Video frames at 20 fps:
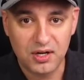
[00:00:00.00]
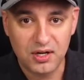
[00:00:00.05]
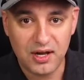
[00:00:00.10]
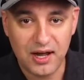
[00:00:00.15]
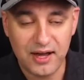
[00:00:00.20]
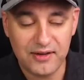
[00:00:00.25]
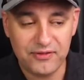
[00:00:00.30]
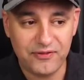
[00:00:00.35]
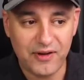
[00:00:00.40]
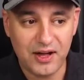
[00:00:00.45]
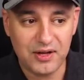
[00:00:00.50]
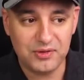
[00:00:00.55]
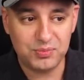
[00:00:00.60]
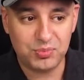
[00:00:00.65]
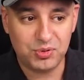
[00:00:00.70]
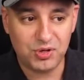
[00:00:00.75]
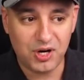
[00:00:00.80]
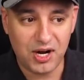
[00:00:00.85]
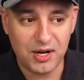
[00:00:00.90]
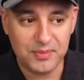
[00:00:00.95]
I found
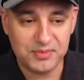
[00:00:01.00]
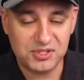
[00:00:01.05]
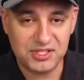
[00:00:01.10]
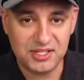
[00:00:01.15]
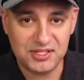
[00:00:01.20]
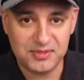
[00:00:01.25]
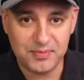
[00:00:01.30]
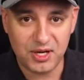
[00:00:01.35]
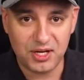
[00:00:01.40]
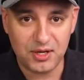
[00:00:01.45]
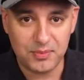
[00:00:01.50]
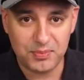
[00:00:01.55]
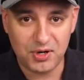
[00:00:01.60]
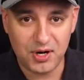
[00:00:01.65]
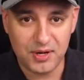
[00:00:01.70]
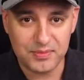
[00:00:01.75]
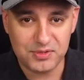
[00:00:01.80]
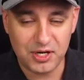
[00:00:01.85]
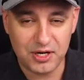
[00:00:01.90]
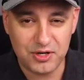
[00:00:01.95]
prompts, these mega
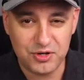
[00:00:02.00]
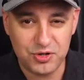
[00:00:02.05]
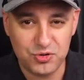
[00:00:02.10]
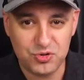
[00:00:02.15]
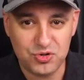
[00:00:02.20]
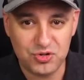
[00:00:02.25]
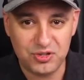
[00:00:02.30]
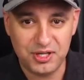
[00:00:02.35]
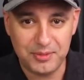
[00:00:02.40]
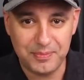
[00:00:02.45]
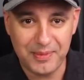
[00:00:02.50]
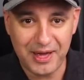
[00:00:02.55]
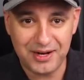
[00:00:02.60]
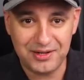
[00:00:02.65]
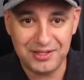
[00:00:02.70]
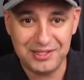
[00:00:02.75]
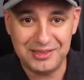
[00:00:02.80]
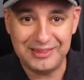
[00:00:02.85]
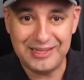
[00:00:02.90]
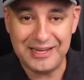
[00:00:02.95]
prompts, are usually
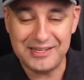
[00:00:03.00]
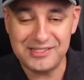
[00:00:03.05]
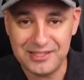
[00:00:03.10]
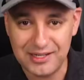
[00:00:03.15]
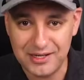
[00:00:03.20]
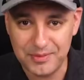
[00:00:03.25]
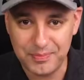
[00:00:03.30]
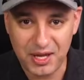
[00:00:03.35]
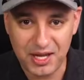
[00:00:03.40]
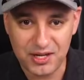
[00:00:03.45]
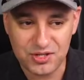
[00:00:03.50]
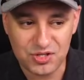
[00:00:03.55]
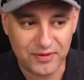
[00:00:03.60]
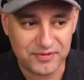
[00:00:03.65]
better in less than a page.